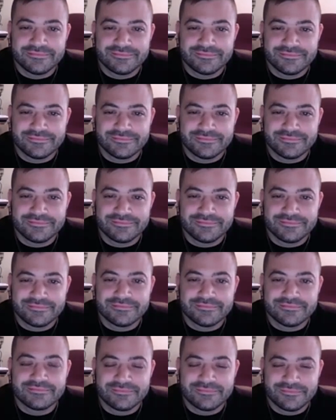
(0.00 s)

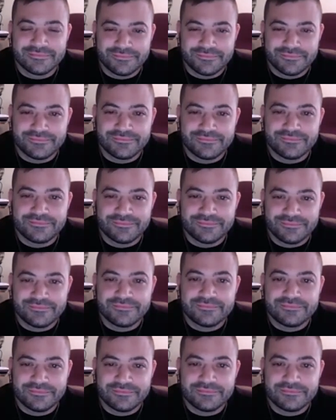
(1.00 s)

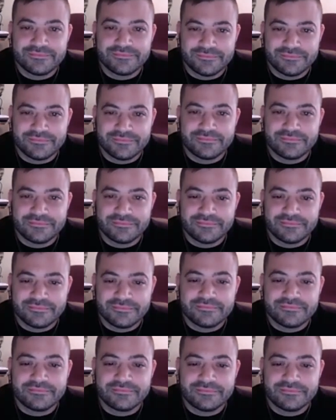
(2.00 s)

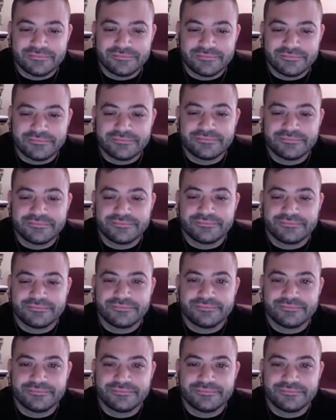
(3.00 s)
No words are spoken by the person on screen.